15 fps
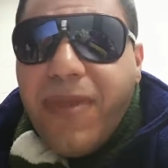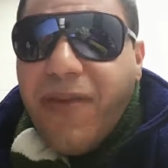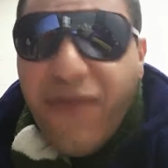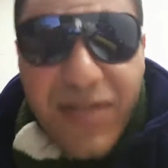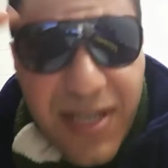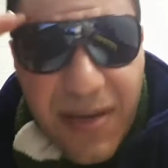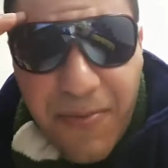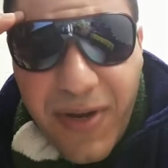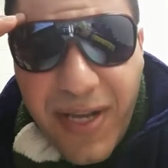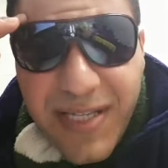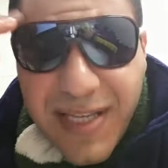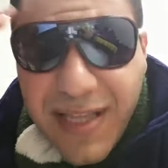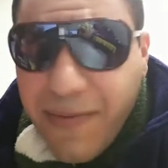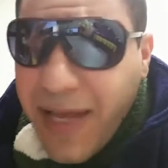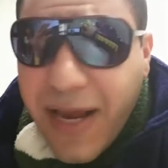For some
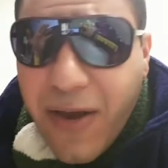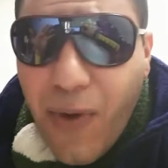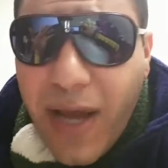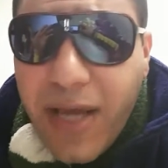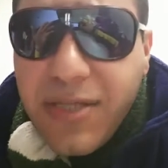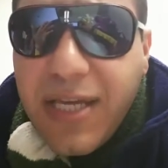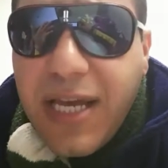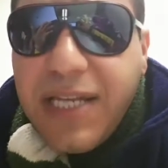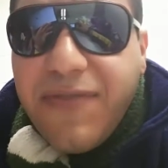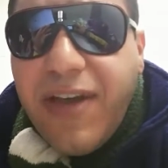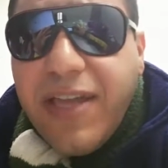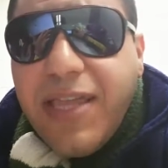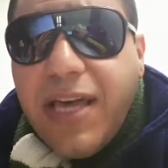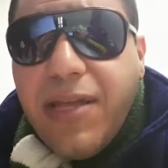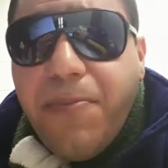reason, I'm like, why are you
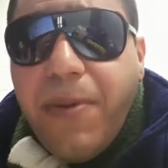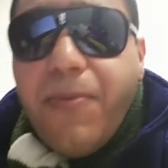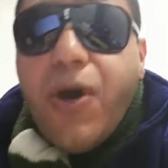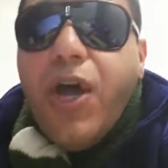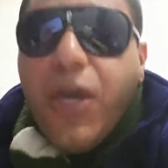satisfying the other people?